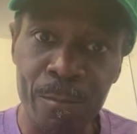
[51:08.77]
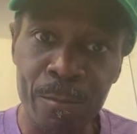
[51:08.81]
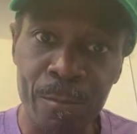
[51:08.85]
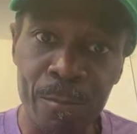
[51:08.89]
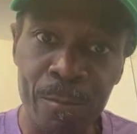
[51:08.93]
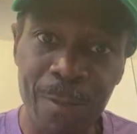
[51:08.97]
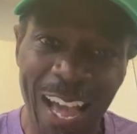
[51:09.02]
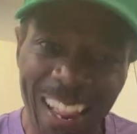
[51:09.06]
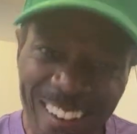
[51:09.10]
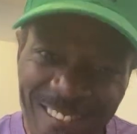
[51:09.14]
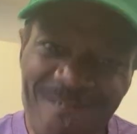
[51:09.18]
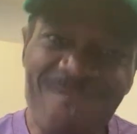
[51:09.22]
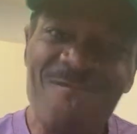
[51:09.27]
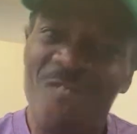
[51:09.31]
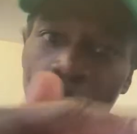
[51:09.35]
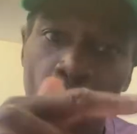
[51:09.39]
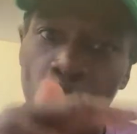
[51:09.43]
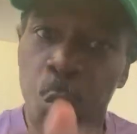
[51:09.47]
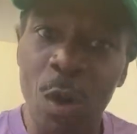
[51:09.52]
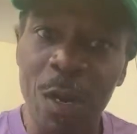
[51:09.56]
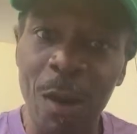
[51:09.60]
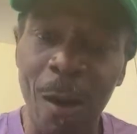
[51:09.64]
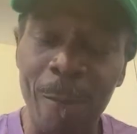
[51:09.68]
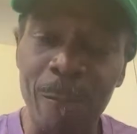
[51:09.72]
I know
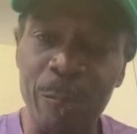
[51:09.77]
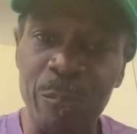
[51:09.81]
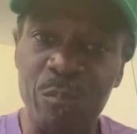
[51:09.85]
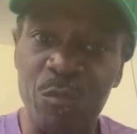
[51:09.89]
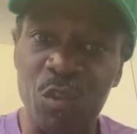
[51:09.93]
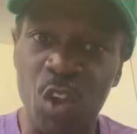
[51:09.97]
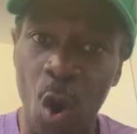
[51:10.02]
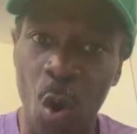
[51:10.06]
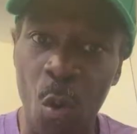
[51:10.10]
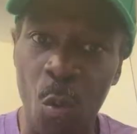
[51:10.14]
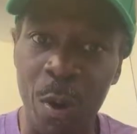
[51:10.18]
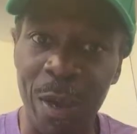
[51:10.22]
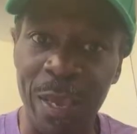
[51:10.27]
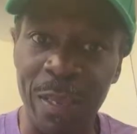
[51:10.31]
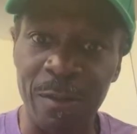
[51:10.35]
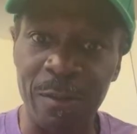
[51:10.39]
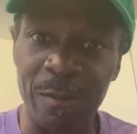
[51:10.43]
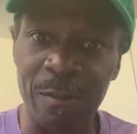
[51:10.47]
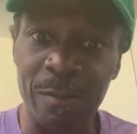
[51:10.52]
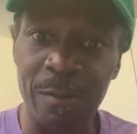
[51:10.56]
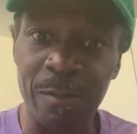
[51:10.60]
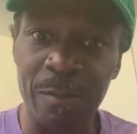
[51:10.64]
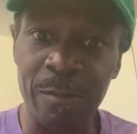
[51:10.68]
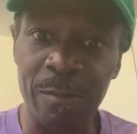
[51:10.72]
what I'm doing.
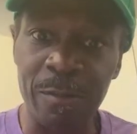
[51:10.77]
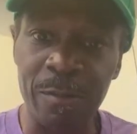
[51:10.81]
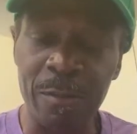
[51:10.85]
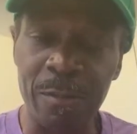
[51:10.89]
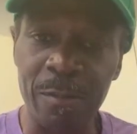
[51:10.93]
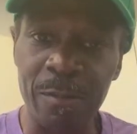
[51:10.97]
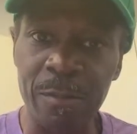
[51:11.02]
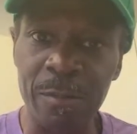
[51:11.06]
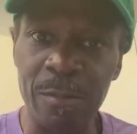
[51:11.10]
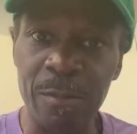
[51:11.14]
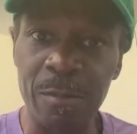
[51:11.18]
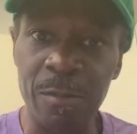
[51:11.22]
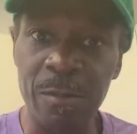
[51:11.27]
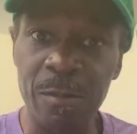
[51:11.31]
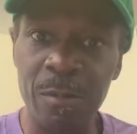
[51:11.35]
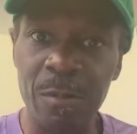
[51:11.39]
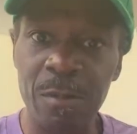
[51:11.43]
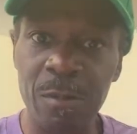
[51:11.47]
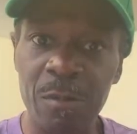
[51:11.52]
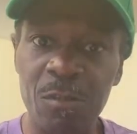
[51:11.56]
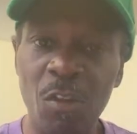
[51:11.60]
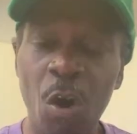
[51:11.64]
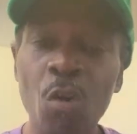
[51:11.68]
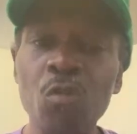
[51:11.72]

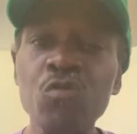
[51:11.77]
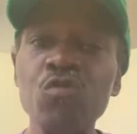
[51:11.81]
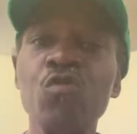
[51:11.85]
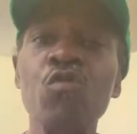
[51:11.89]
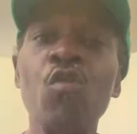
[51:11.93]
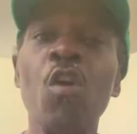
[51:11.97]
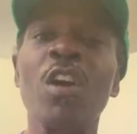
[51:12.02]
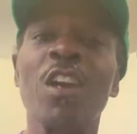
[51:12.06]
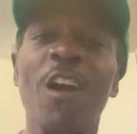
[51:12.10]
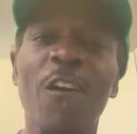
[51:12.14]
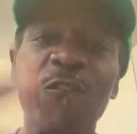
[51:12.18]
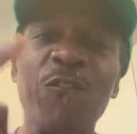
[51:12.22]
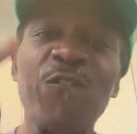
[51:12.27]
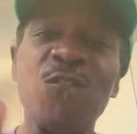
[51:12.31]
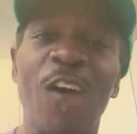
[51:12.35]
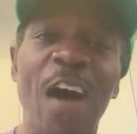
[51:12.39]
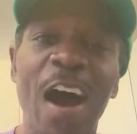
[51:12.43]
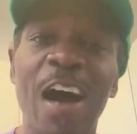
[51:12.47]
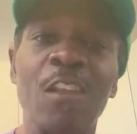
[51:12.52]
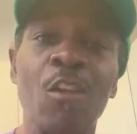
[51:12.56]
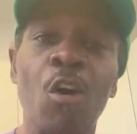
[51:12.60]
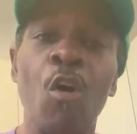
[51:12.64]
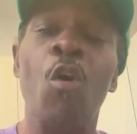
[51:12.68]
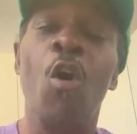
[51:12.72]
Those who gonna
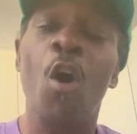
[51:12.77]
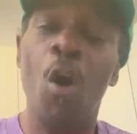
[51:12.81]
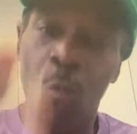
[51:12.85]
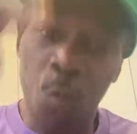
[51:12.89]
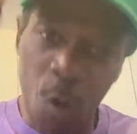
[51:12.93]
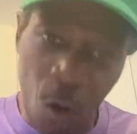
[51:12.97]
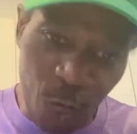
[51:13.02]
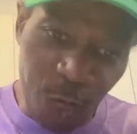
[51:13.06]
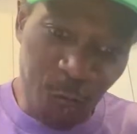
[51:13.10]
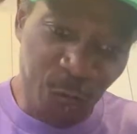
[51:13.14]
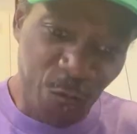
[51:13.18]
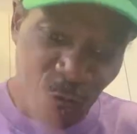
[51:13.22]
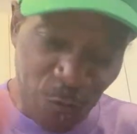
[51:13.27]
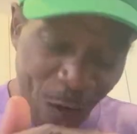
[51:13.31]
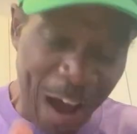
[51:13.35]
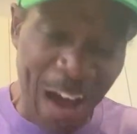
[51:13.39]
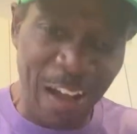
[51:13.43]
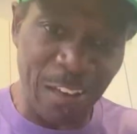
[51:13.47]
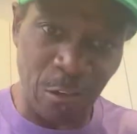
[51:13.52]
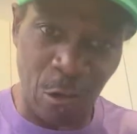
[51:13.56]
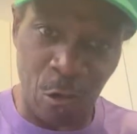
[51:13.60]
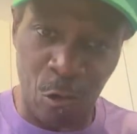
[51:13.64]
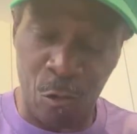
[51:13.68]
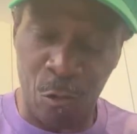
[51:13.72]
follow will
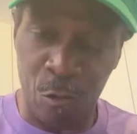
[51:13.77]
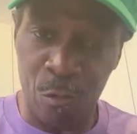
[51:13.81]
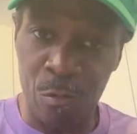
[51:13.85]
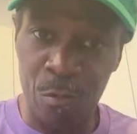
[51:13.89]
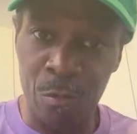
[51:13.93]
follow.